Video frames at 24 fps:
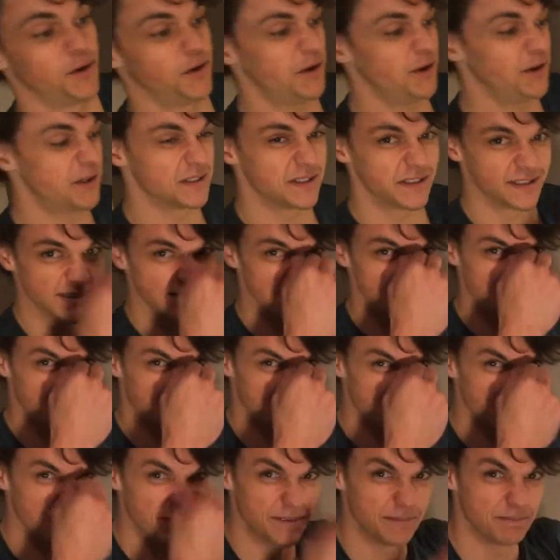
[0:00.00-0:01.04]
hurt.
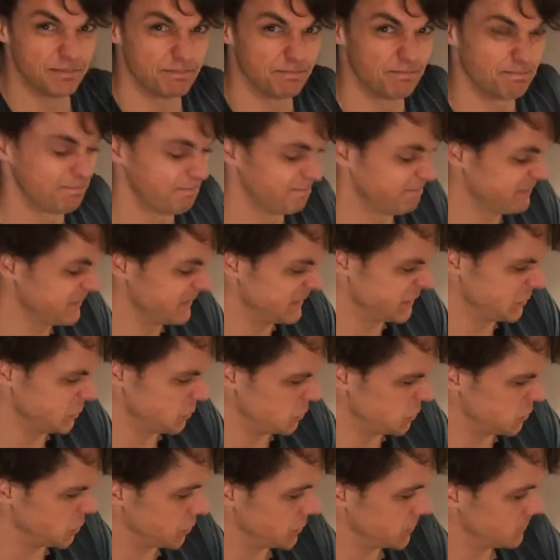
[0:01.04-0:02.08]
Got him.
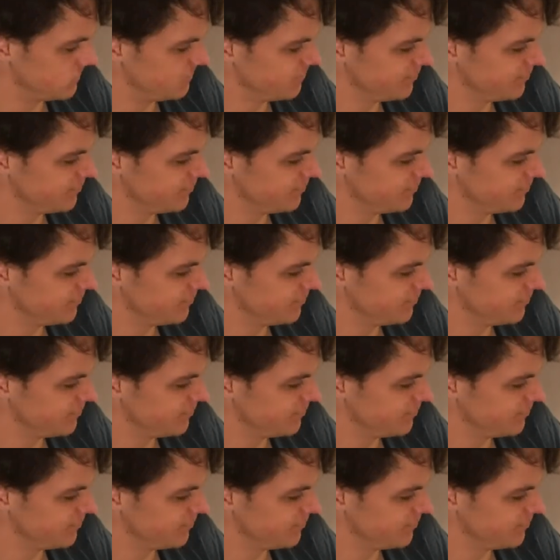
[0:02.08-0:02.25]
Oof.